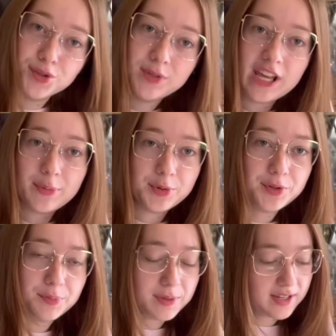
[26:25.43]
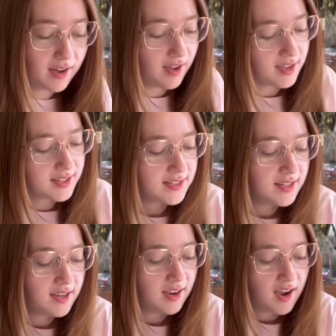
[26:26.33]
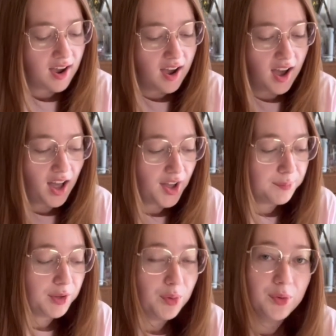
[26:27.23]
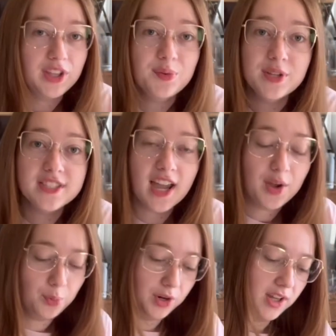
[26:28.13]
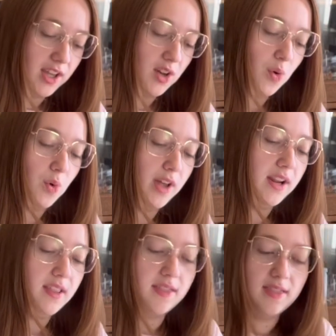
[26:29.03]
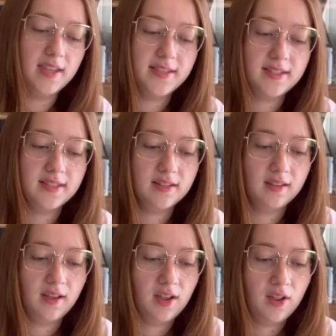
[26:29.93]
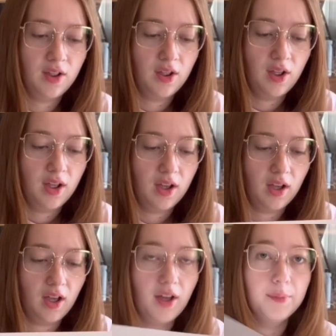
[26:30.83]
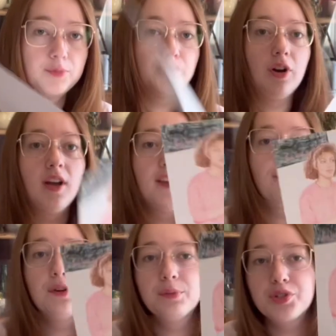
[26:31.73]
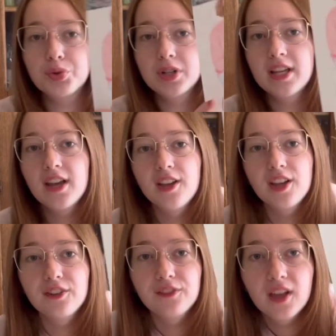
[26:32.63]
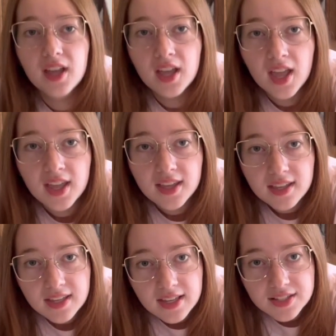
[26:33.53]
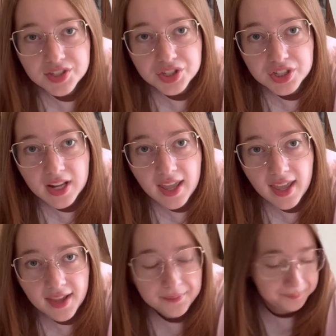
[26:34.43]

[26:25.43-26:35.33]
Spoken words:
table because not only was I working on this drawing for a majority of yesterday,